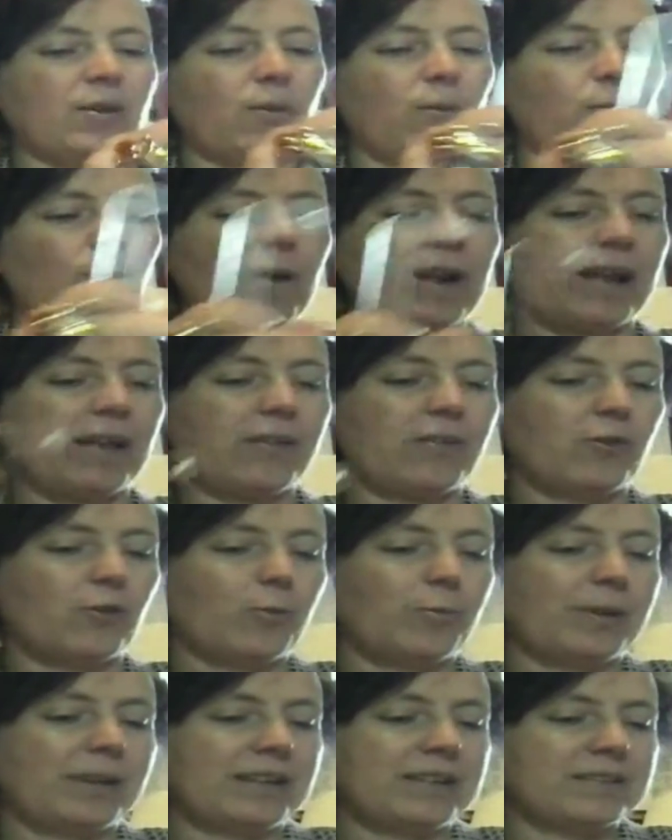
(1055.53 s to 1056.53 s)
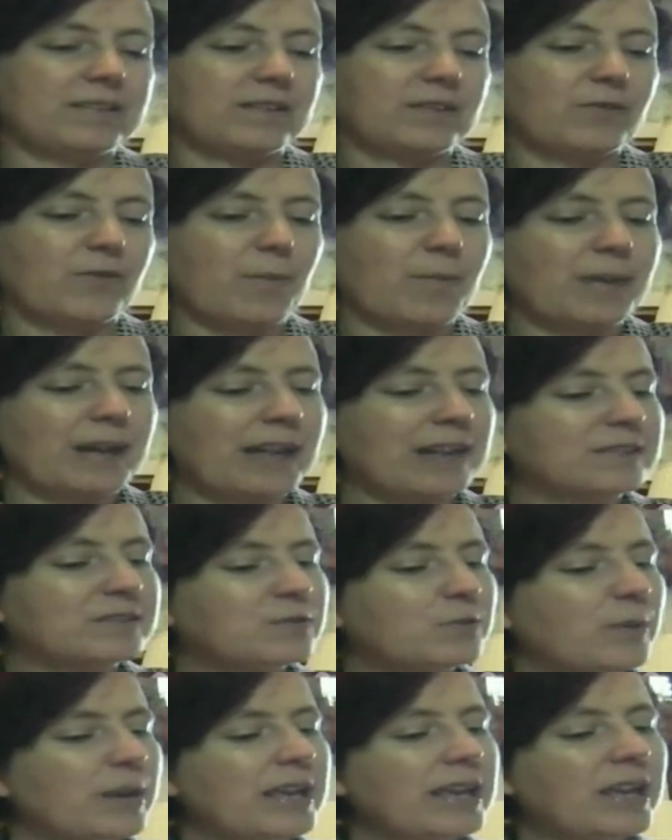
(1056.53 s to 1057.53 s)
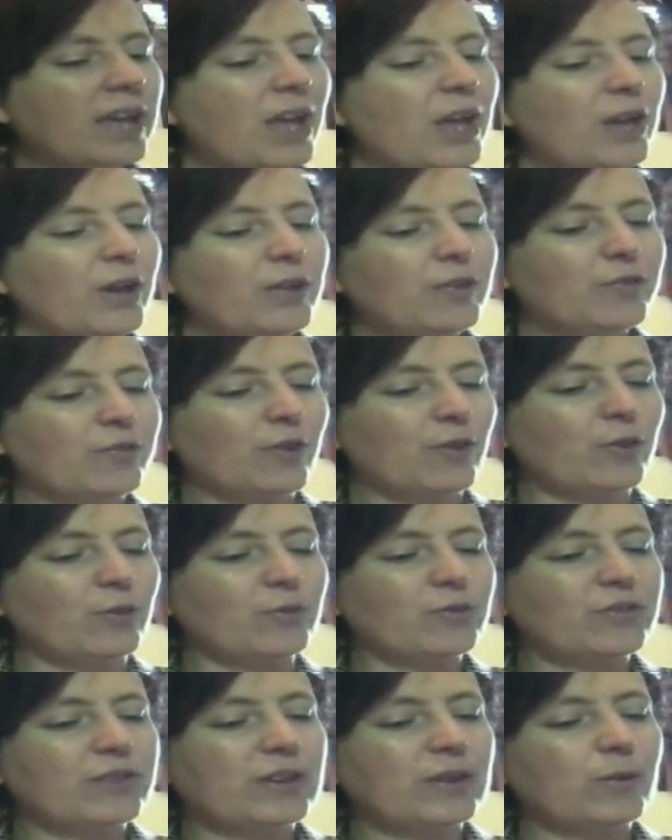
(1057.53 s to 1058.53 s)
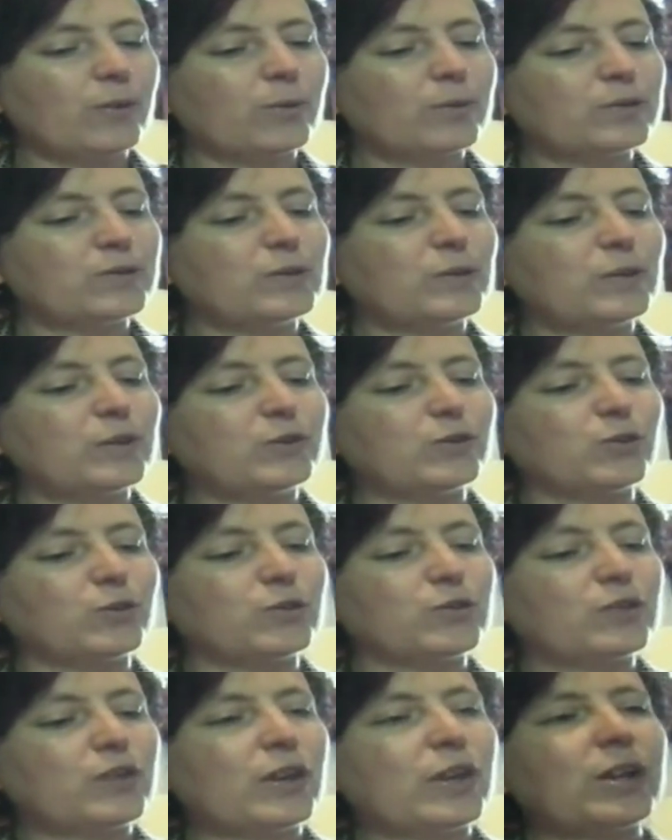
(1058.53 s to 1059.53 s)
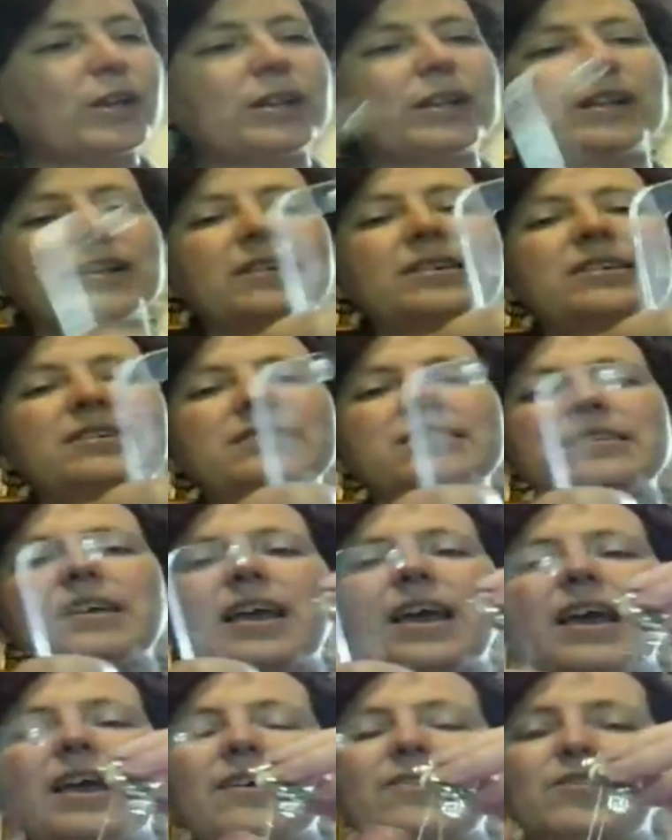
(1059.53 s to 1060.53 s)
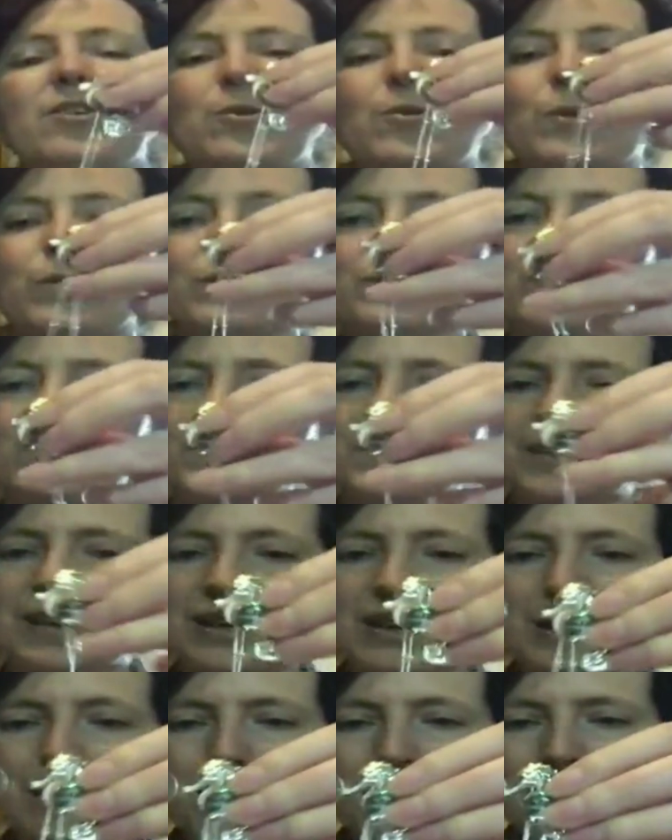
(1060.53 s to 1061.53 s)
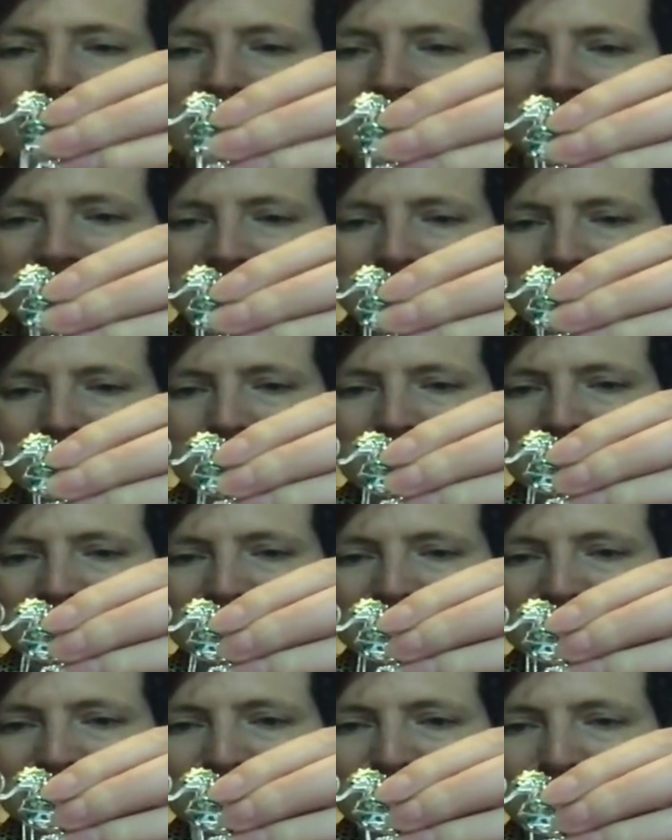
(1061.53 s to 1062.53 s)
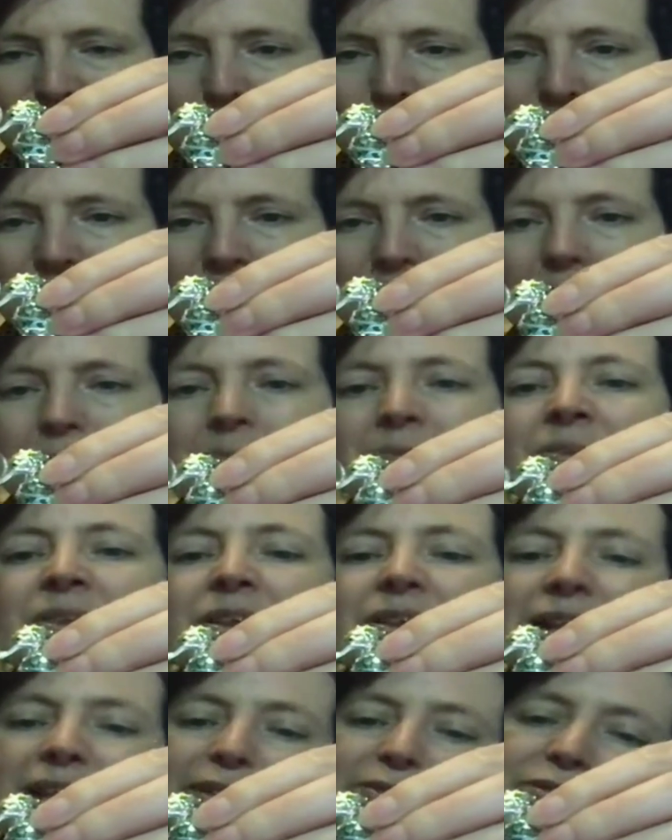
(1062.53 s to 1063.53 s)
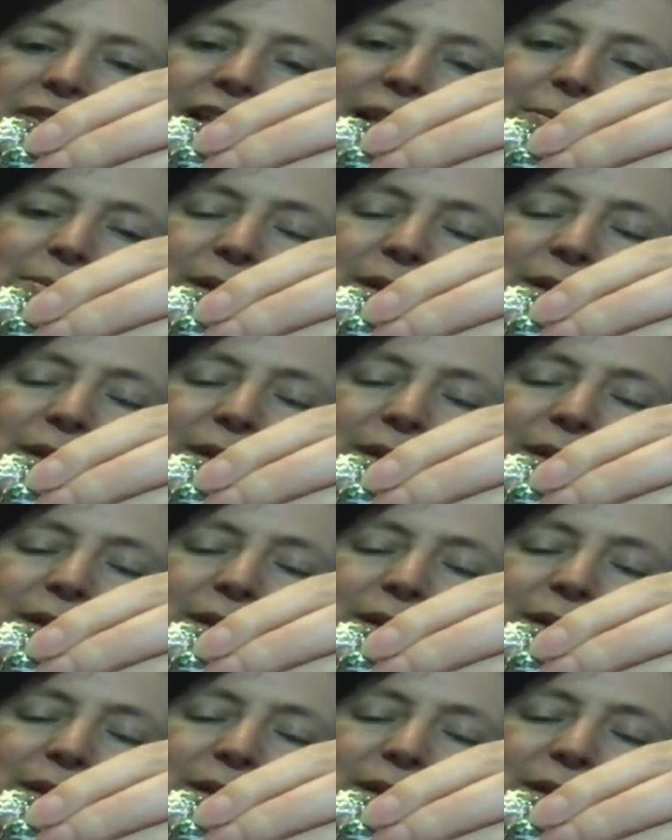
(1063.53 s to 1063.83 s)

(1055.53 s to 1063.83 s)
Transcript: with your pieces from last week. So your seahorses, your turtles, if you wanted to kind of mix and match it up. You'll have to let me